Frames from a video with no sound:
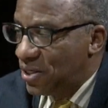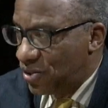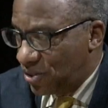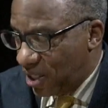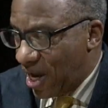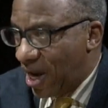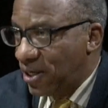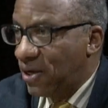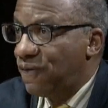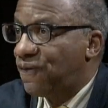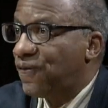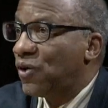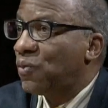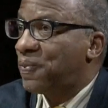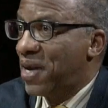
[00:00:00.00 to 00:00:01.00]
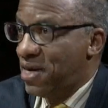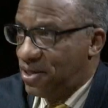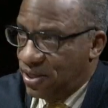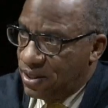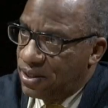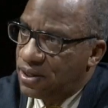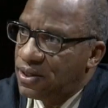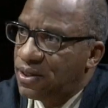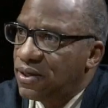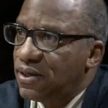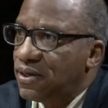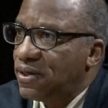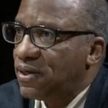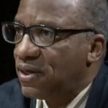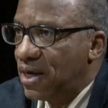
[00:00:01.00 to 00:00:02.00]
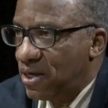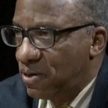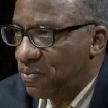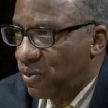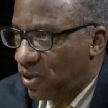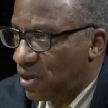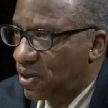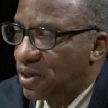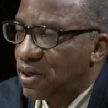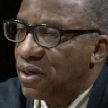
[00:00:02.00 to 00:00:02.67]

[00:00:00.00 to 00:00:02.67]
there's a guy named Phil Payton in the book.